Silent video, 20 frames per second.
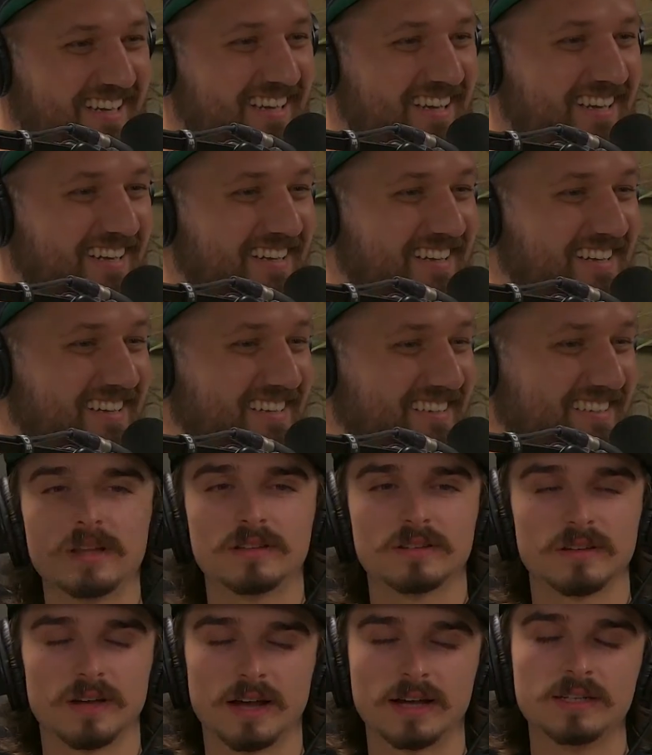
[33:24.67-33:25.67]
Yeah, I do
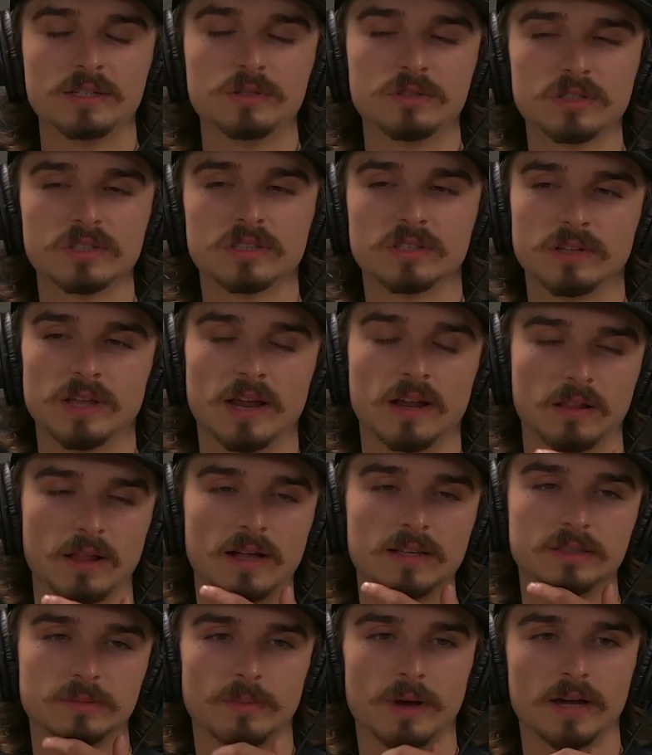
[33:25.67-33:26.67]
that. I used to do that a
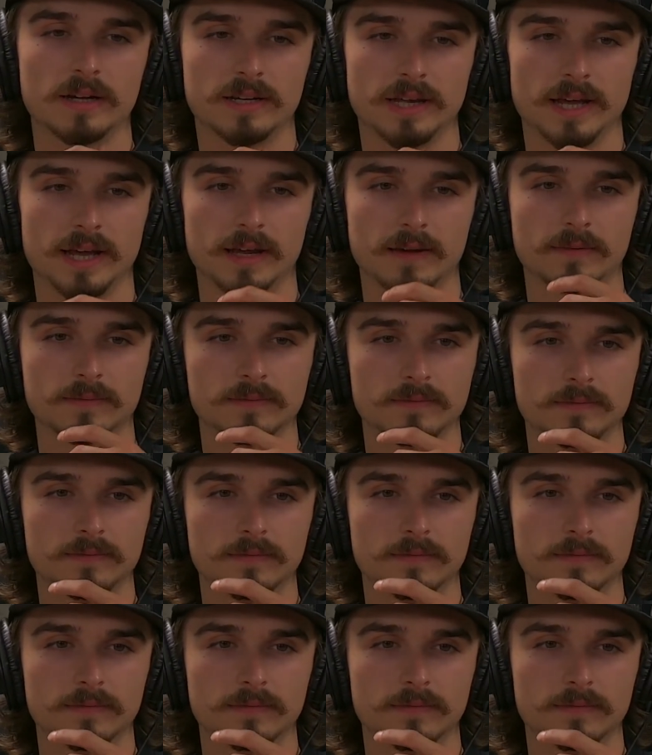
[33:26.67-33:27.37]
lot to my dad.